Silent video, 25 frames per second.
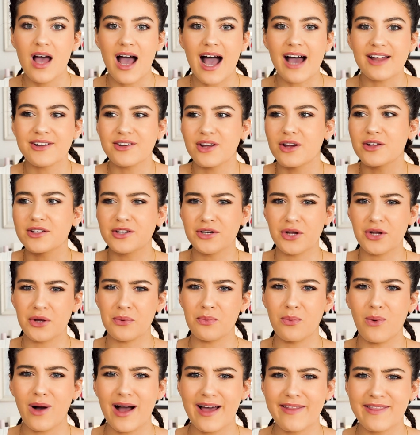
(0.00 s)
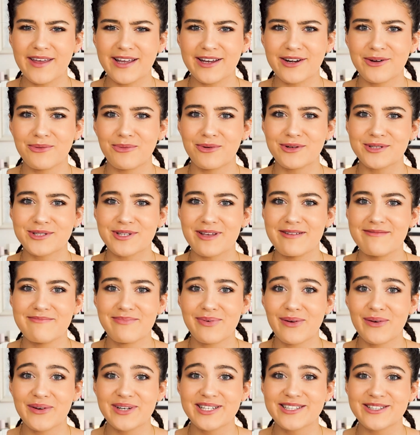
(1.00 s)
and you know, why are they going to want to
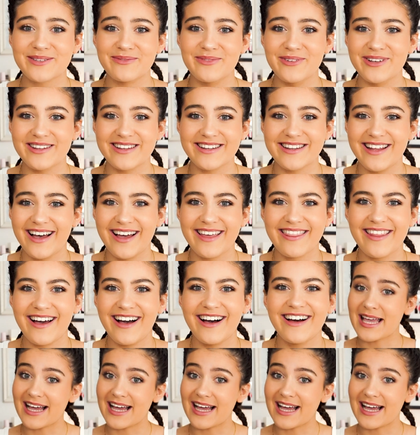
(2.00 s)
employ someone like that?